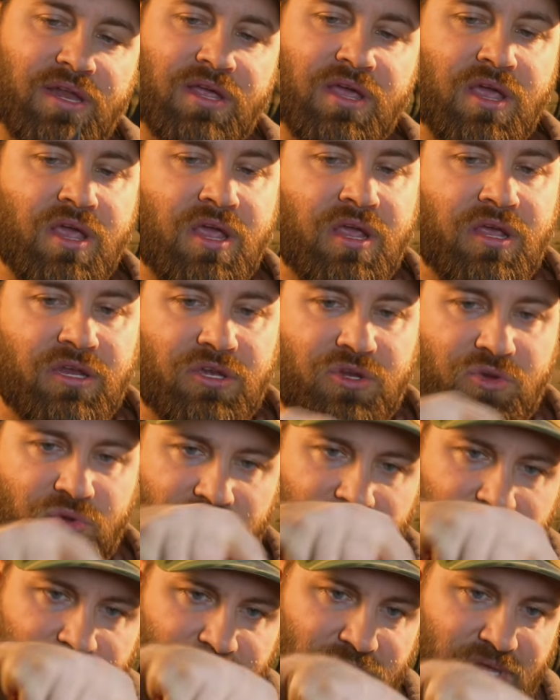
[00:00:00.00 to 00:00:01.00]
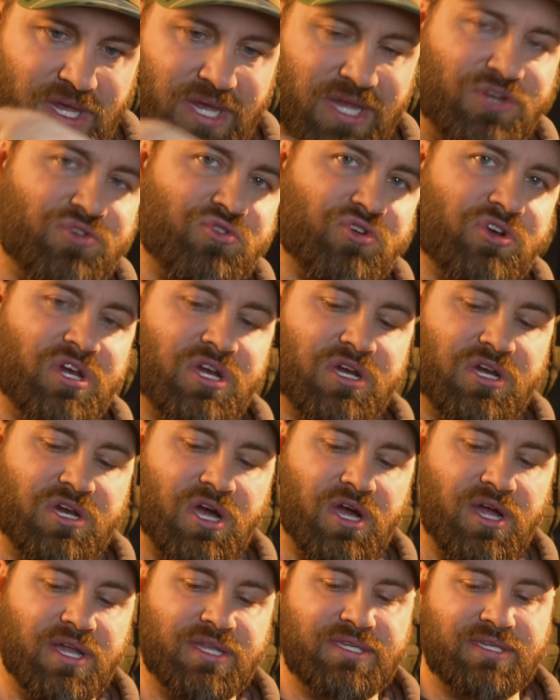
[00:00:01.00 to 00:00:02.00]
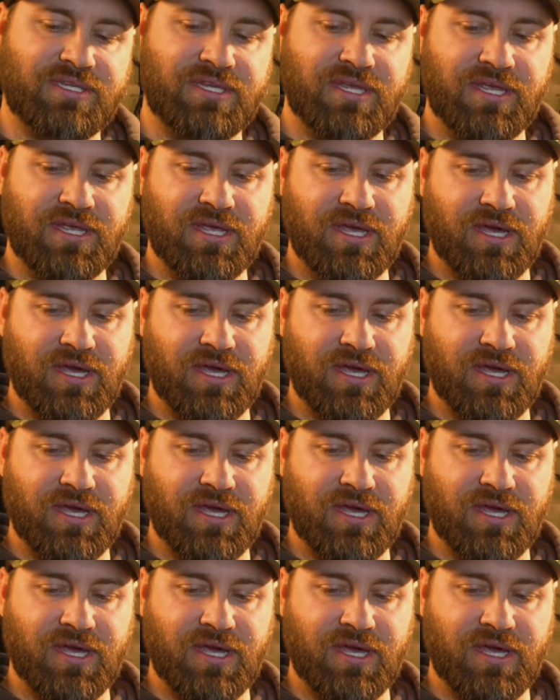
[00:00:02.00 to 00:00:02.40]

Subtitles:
You can do little intricate cuts.